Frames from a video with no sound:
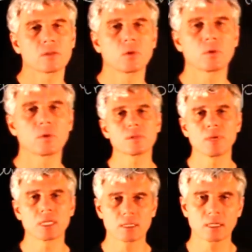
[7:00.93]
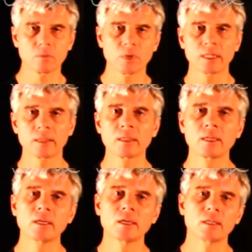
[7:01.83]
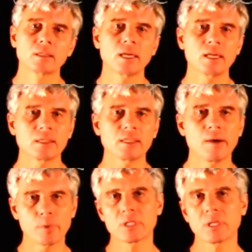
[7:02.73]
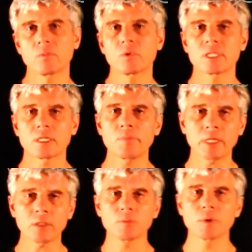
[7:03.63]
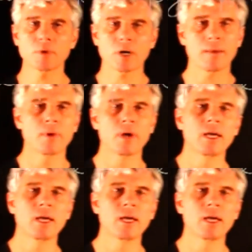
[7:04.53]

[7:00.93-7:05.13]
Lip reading: So means that we can take numbers that we suspect to be prime,